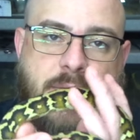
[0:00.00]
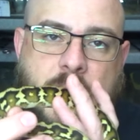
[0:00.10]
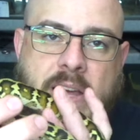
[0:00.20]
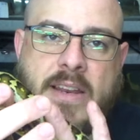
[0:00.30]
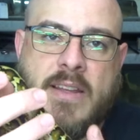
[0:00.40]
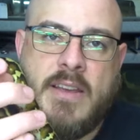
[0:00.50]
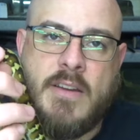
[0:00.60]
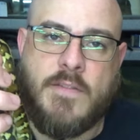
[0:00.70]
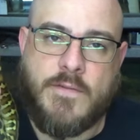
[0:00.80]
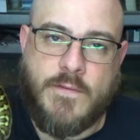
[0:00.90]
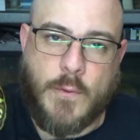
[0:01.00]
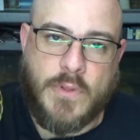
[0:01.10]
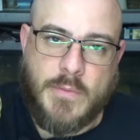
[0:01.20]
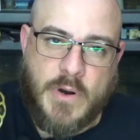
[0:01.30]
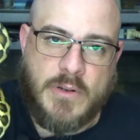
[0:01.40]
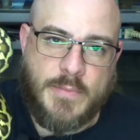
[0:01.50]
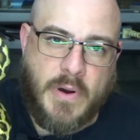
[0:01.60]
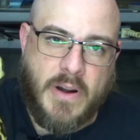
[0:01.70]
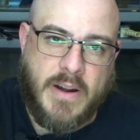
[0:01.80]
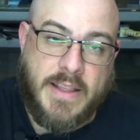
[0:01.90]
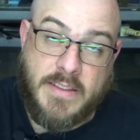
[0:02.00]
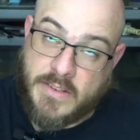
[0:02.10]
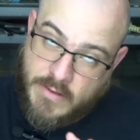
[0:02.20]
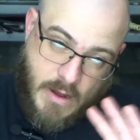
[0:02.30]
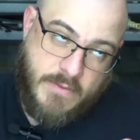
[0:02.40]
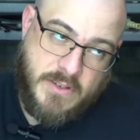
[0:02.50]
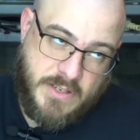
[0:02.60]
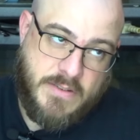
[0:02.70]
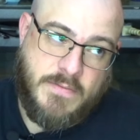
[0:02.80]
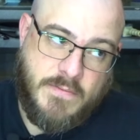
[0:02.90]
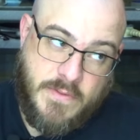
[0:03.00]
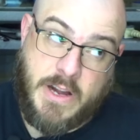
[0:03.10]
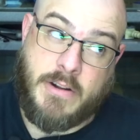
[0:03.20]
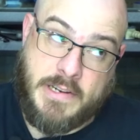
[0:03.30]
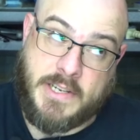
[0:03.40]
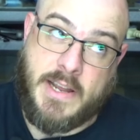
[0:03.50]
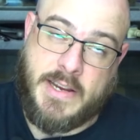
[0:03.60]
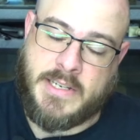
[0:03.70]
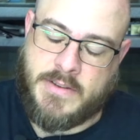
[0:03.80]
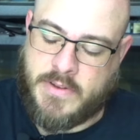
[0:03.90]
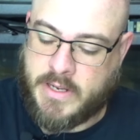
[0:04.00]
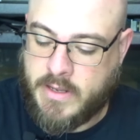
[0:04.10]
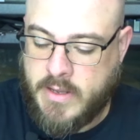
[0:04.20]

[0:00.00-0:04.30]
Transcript: But for the most part, and this is obviously very scientific,